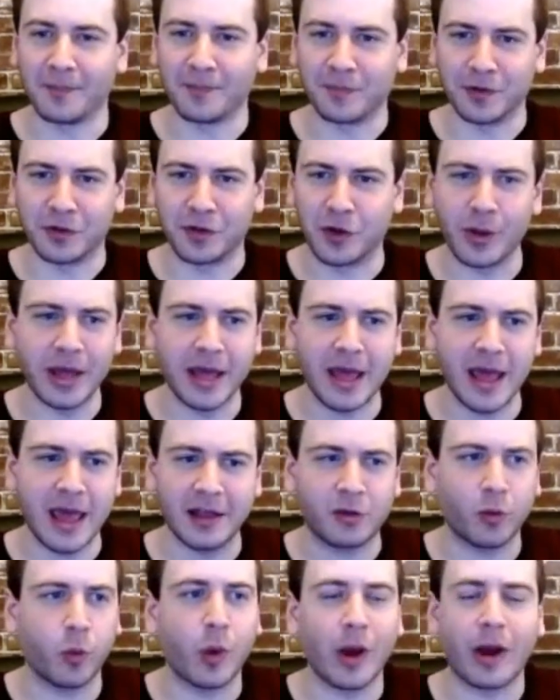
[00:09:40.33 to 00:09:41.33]
So
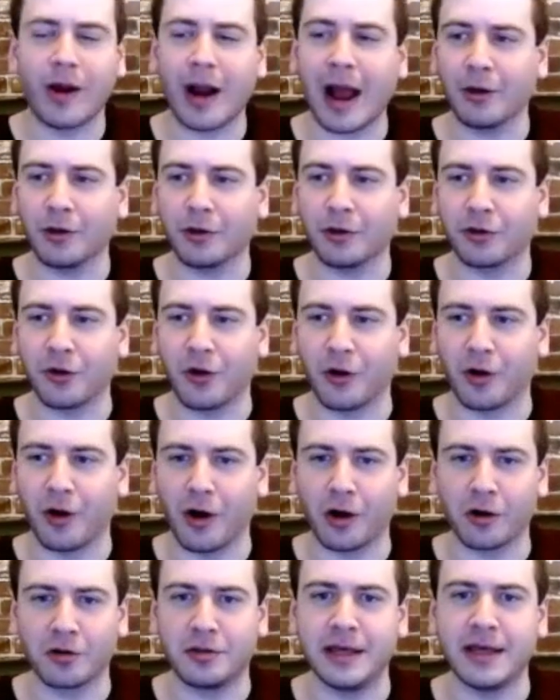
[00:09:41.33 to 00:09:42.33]
it's where else
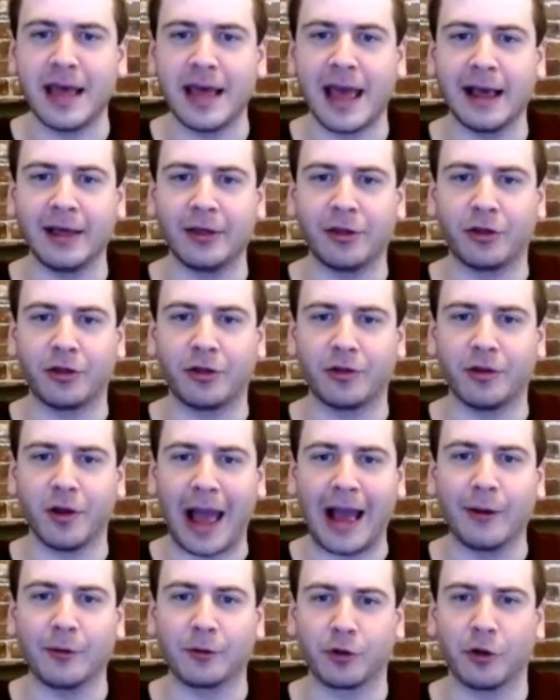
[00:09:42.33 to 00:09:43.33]
are DA's
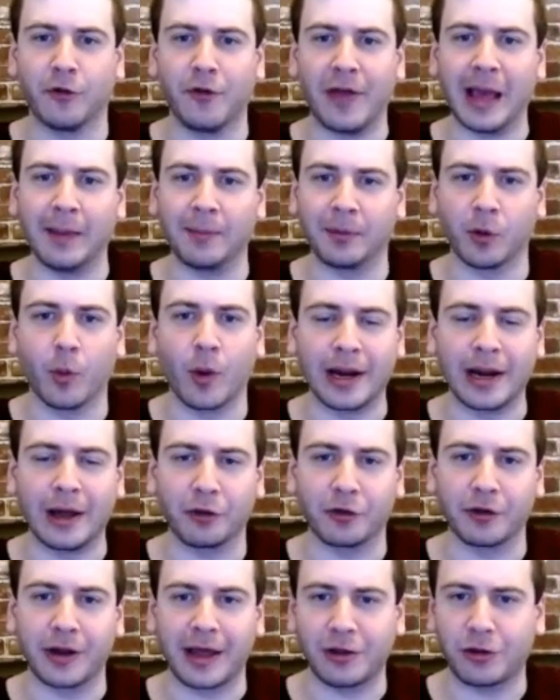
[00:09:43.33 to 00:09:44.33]
household names, or when
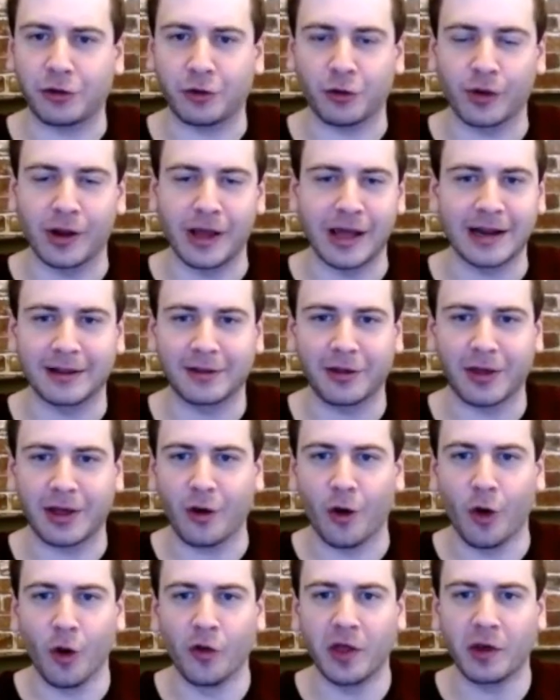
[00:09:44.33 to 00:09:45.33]
else in history? And it's like
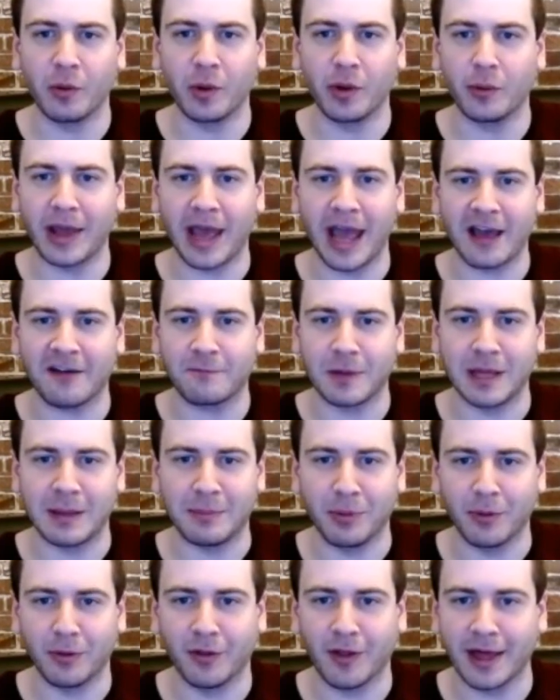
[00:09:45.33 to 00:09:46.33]
only when we have
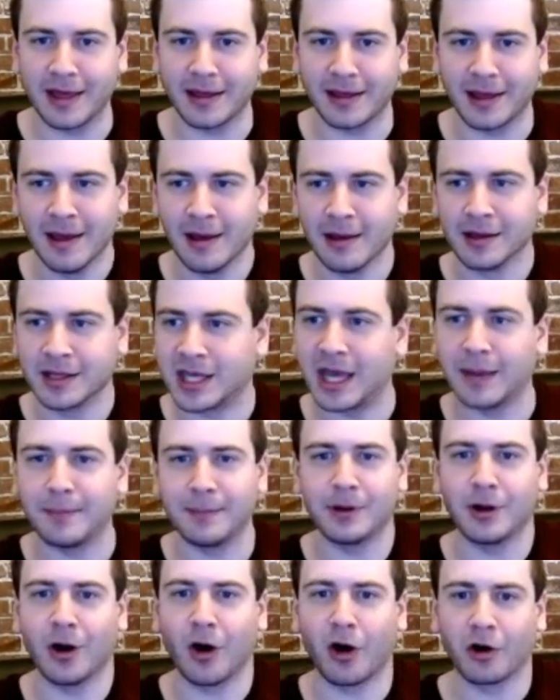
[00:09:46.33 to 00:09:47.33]
people like
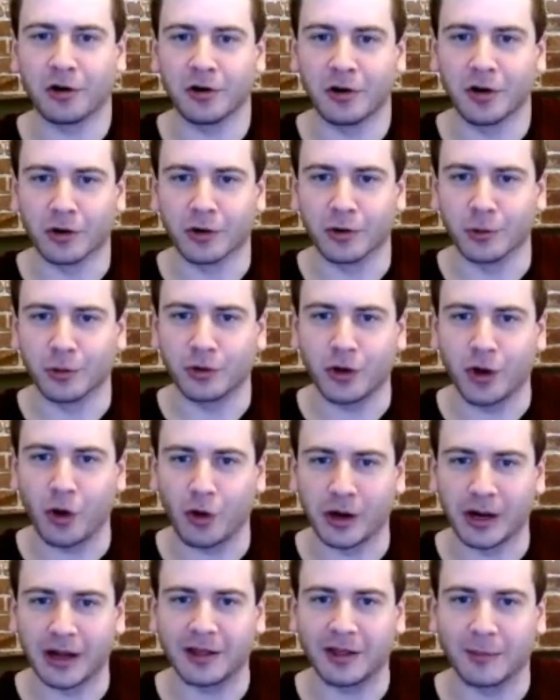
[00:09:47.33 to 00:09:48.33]
Kim Gardner, who's
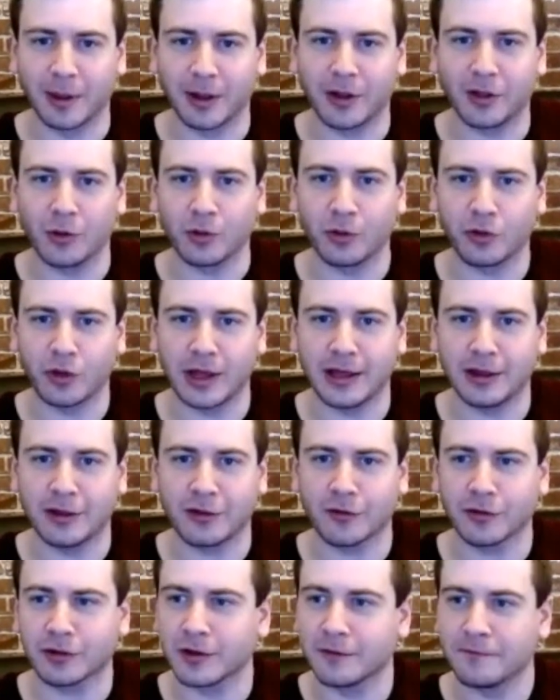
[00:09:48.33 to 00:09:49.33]
targeting the McCloskeys
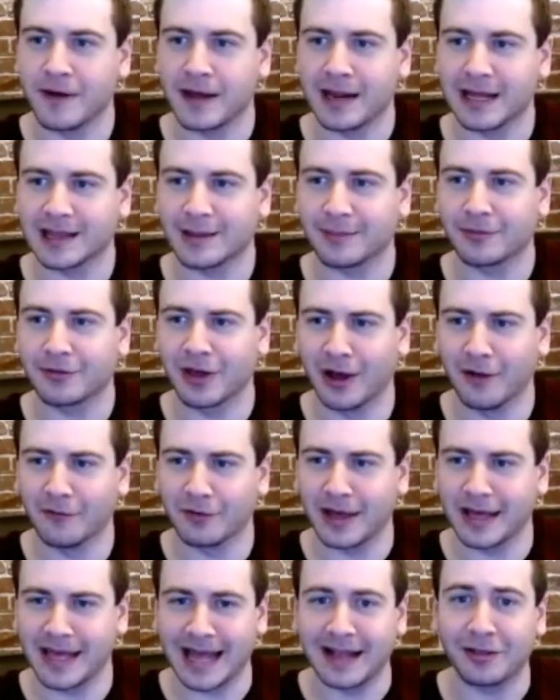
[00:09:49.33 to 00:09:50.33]
for defending
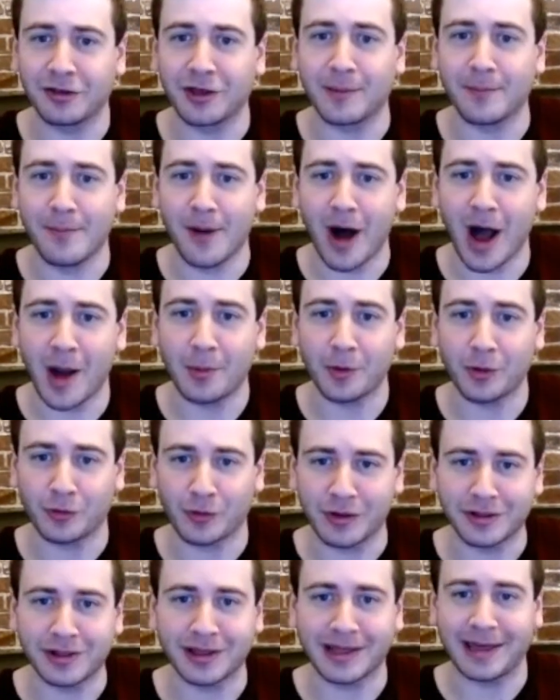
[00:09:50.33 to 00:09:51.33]
themselves against a mob with
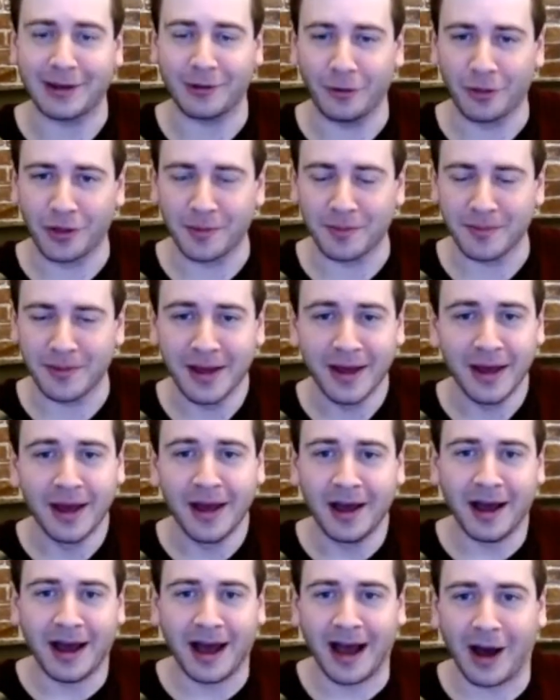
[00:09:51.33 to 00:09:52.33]
threat to kill them.
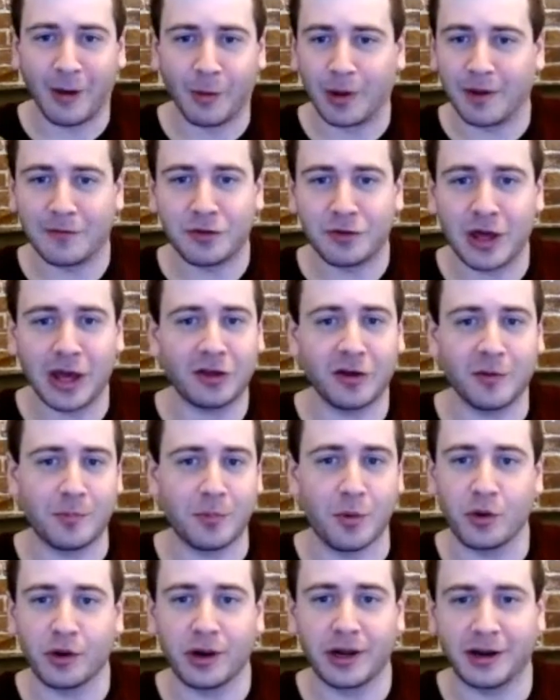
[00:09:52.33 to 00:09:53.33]
We have Chesa
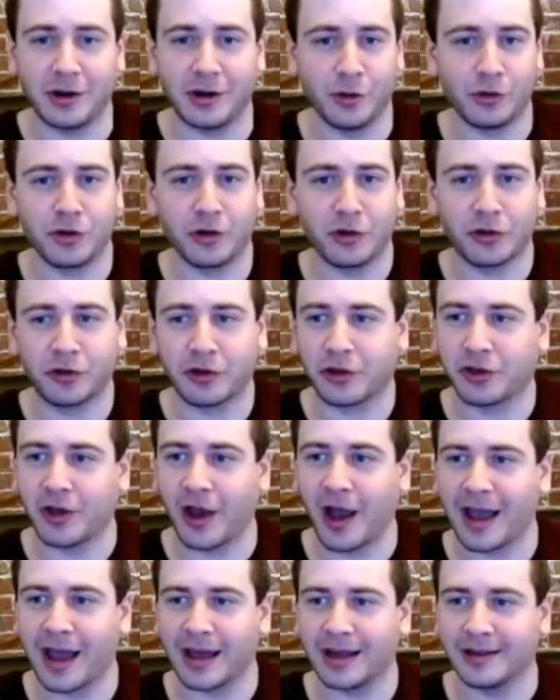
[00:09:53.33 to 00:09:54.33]
Boudin, who just
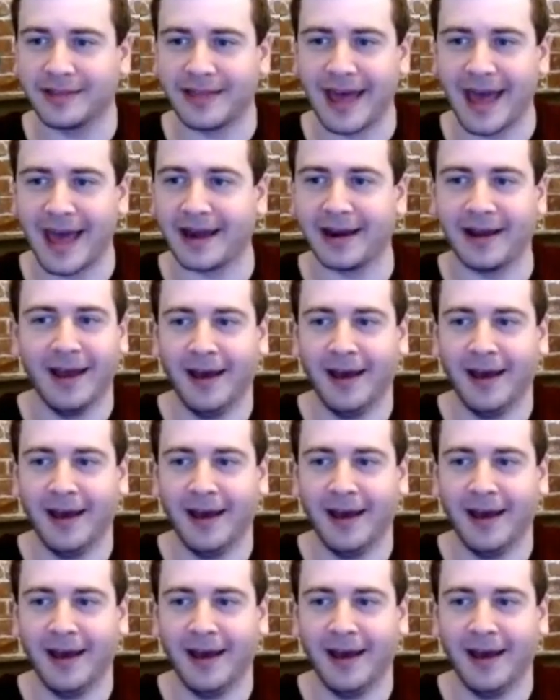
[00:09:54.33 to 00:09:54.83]
decided that